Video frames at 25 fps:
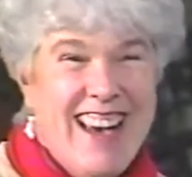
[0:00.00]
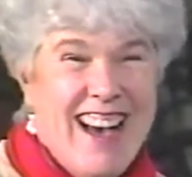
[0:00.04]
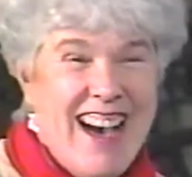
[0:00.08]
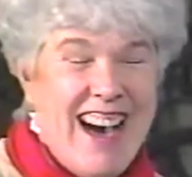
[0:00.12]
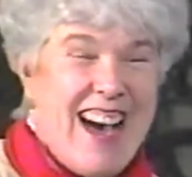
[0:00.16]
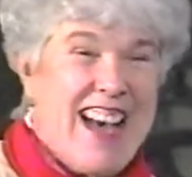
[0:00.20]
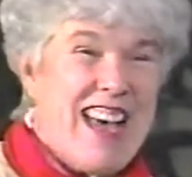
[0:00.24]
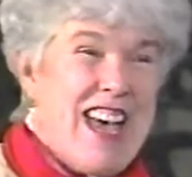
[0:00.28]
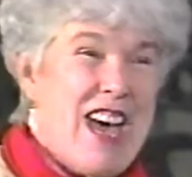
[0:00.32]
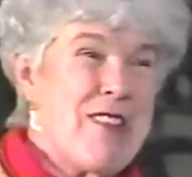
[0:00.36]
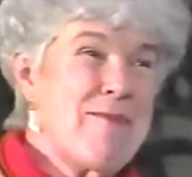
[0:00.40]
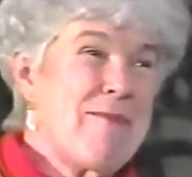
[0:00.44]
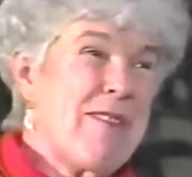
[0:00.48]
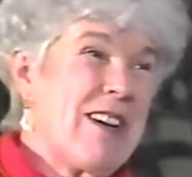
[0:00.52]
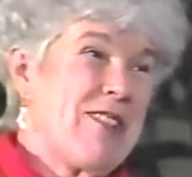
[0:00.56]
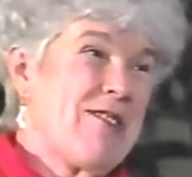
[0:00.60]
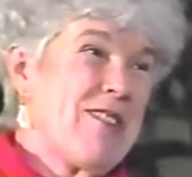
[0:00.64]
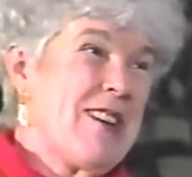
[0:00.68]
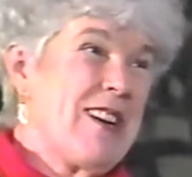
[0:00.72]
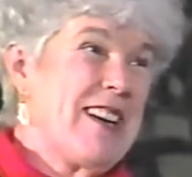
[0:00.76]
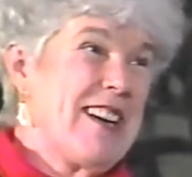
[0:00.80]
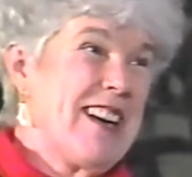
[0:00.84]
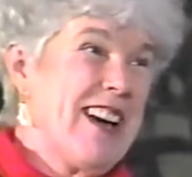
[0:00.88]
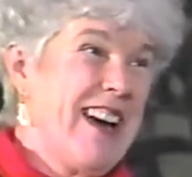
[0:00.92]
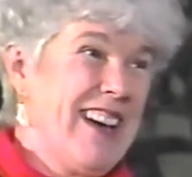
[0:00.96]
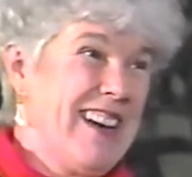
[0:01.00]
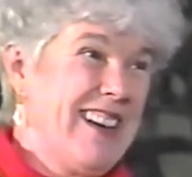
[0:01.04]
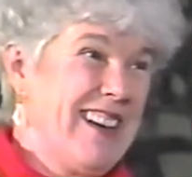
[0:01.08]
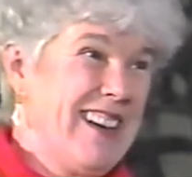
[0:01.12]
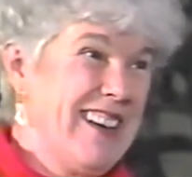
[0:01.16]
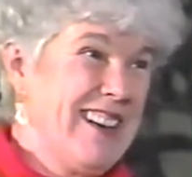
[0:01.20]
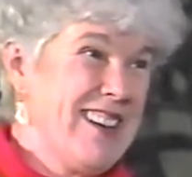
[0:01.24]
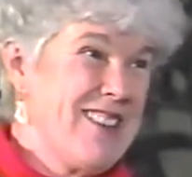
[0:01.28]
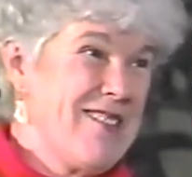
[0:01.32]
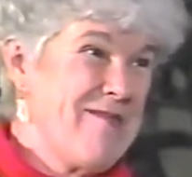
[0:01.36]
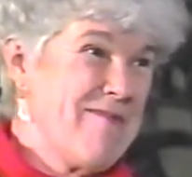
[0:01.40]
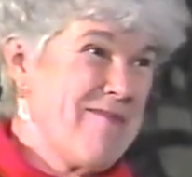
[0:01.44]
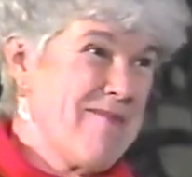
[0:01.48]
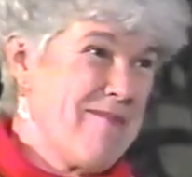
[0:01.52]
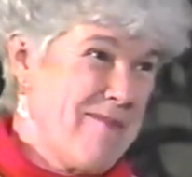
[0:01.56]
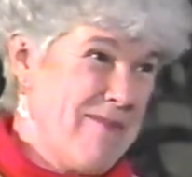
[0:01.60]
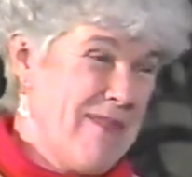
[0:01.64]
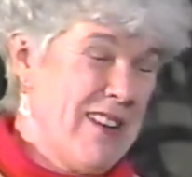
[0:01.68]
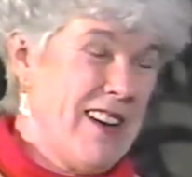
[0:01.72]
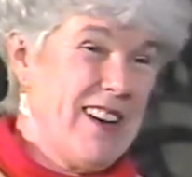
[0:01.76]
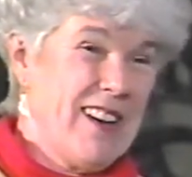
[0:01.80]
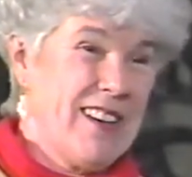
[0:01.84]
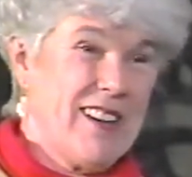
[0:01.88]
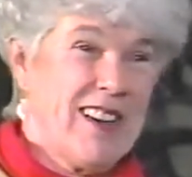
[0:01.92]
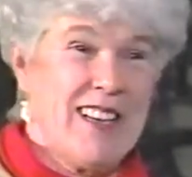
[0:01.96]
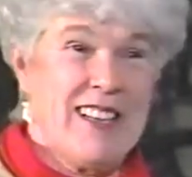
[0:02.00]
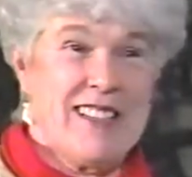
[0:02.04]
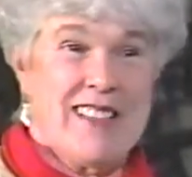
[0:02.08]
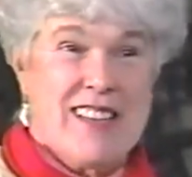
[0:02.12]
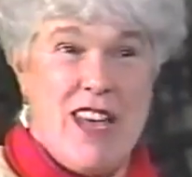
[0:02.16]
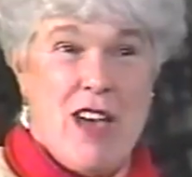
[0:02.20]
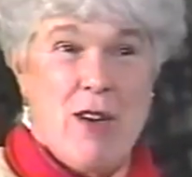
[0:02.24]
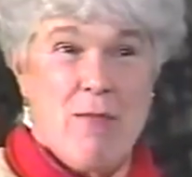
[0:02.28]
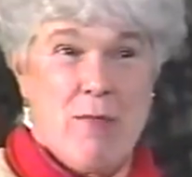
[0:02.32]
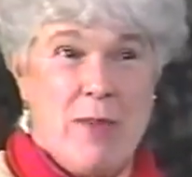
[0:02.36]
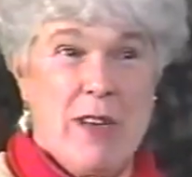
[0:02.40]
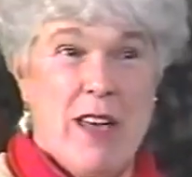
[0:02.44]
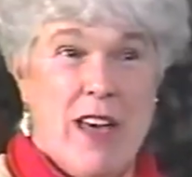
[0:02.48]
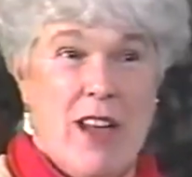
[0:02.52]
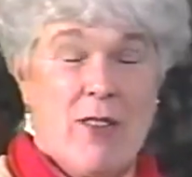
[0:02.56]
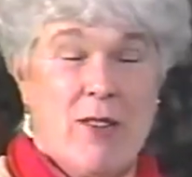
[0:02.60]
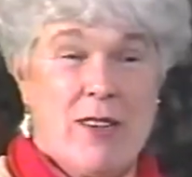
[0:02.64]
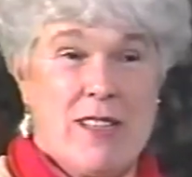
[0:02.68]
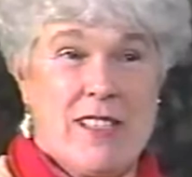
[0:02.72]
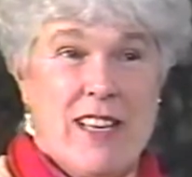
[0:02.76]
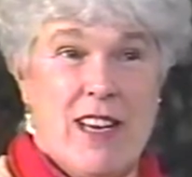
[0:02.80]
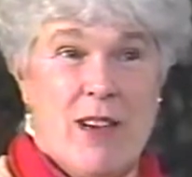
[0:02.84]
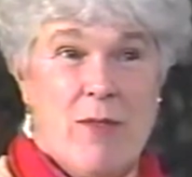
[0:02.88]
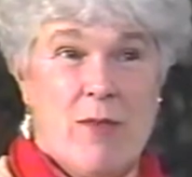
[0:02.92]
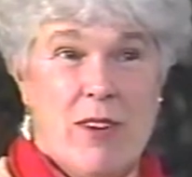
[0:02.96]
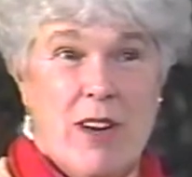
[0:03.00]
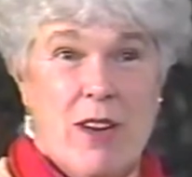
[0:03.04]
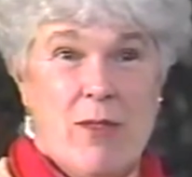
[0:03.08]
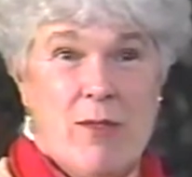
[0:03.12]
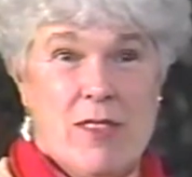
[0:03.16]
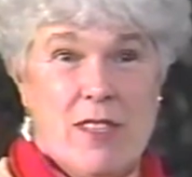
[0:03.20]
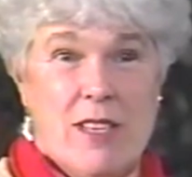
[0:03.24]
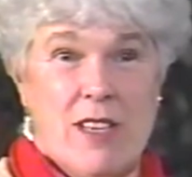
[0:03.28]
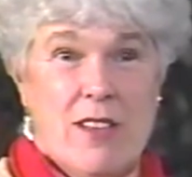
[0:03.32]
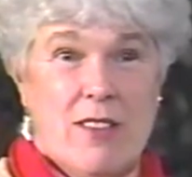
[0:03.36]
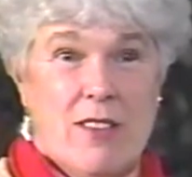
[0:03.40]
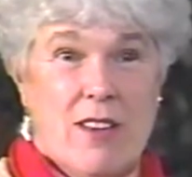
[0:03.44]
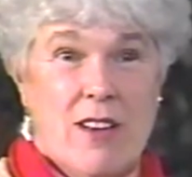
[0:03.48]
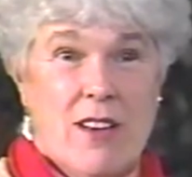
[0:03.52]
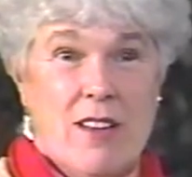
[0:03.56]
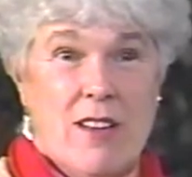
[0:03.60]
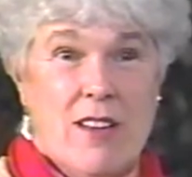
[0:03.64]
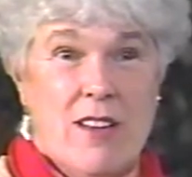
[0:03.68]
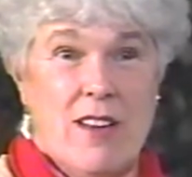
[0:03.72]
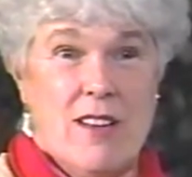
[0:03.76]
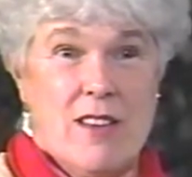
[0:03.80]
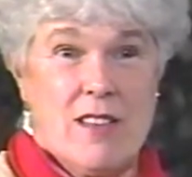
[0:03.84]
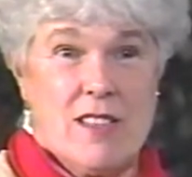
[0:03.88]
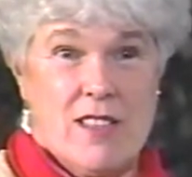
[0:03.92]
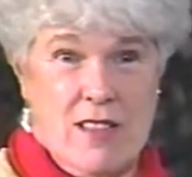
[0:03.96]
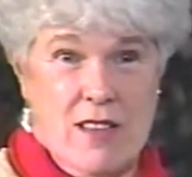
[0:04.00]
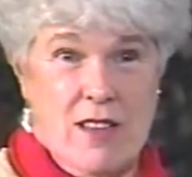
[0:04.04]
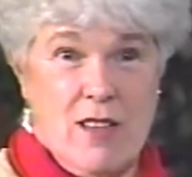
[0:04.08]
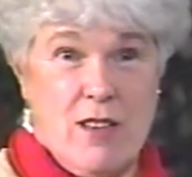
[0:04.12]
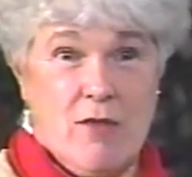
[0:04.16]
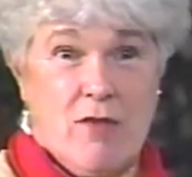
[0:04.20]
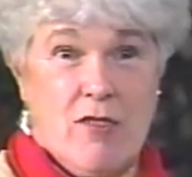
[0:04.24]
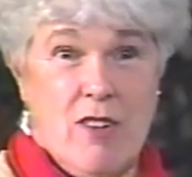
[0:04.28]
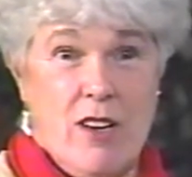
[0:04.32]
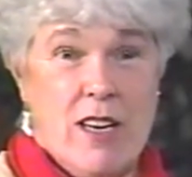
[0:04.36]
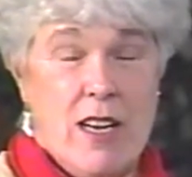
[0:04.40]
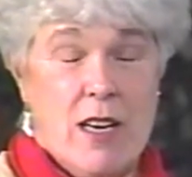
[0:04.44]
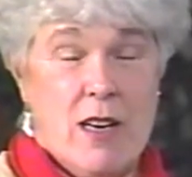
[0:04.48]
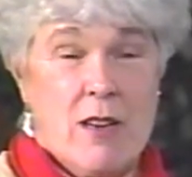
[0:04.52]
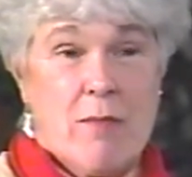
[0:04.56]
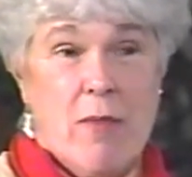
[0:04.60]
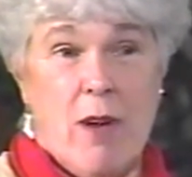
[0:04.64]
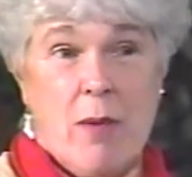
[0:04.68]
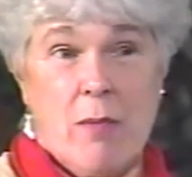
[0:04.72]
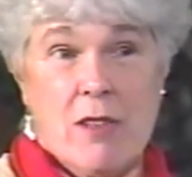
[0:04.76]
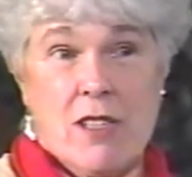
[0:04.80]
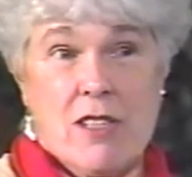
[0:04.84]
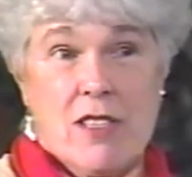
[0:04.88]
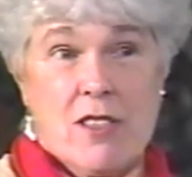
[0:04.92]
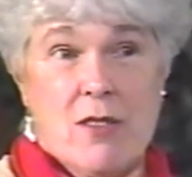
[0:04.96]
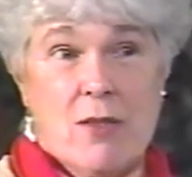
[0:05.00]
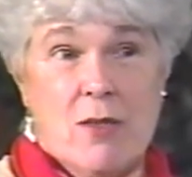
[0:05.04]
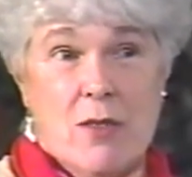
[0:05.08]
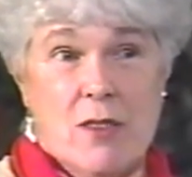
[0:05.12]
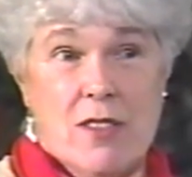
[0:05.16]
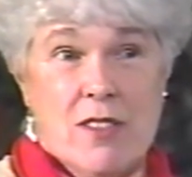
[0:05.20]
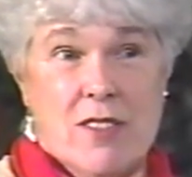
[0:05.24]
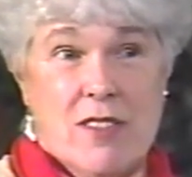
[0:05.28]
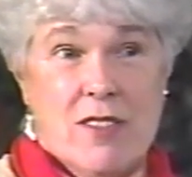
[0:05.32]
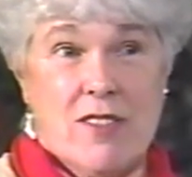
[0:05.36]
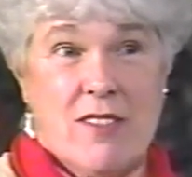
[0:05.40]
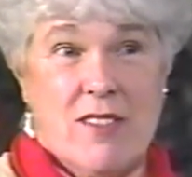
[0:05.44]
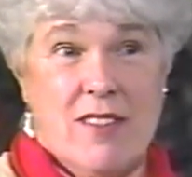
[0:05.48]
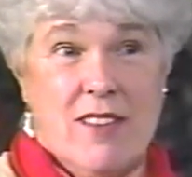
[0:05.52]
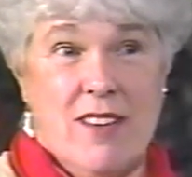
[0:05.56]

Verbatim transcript: I had my grade 9 piano exam when I was in still in grade 8 public school, so